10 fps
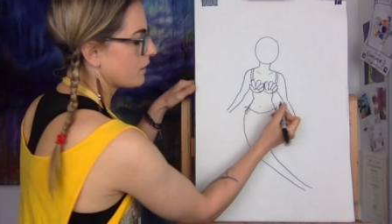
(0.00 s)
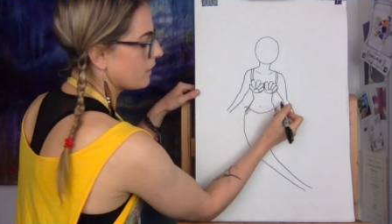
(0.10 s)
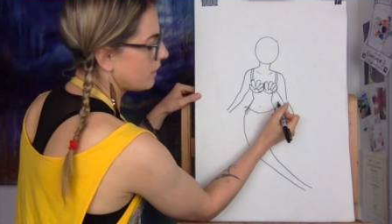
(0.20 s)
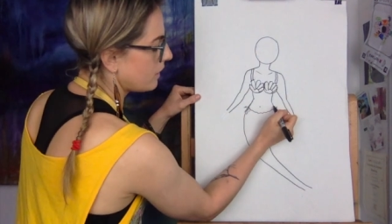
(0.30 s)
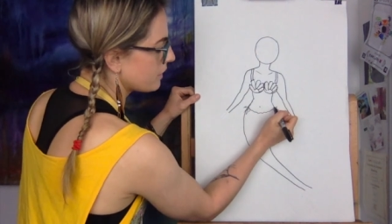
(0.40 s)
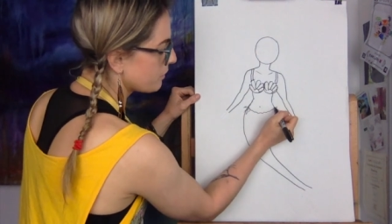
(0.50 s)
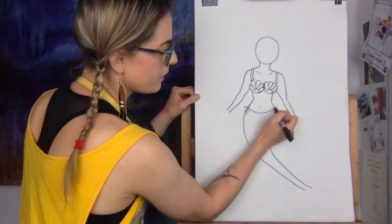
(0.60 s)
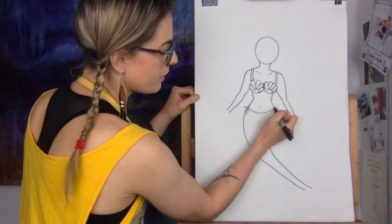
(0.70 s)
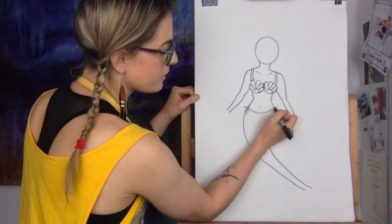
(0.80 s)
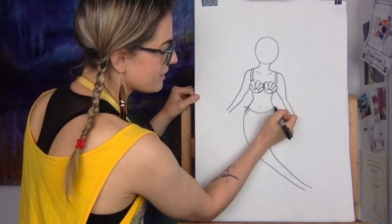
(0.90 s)
oh, I don't know what
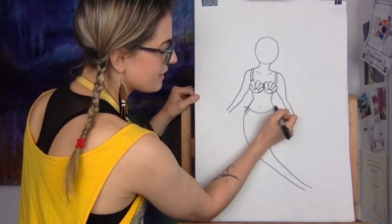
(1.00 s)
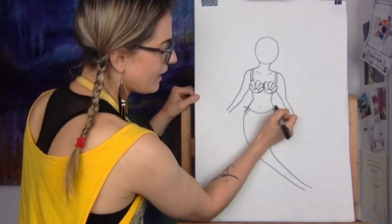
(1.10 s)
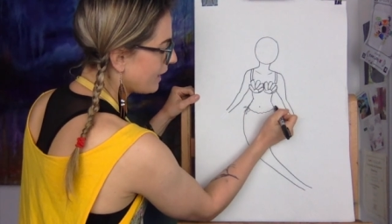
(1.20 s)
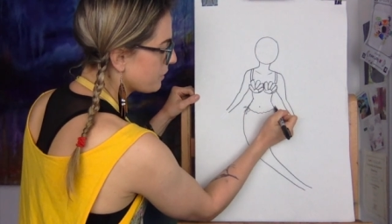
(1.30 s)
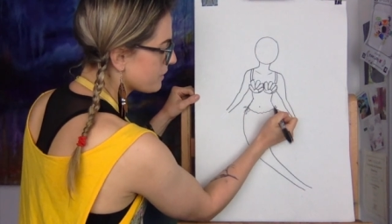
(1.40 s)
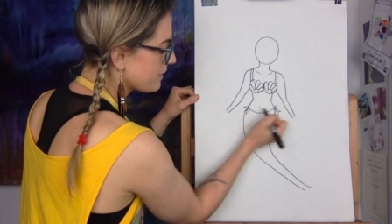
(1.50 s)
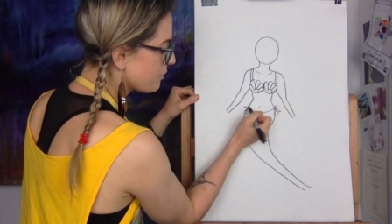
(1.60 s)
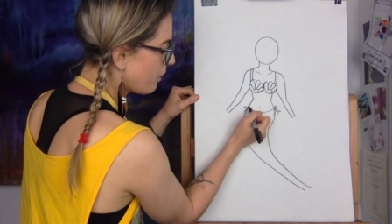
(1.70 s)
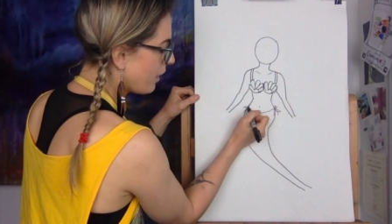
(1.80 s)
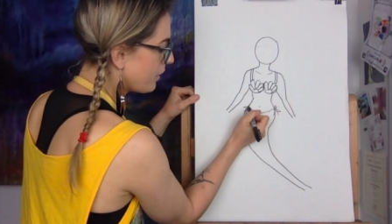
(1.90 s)
they've got, scales, I
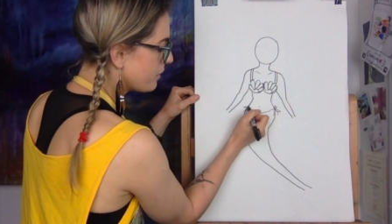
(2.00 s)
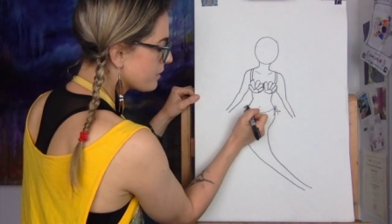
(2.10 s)
suppose.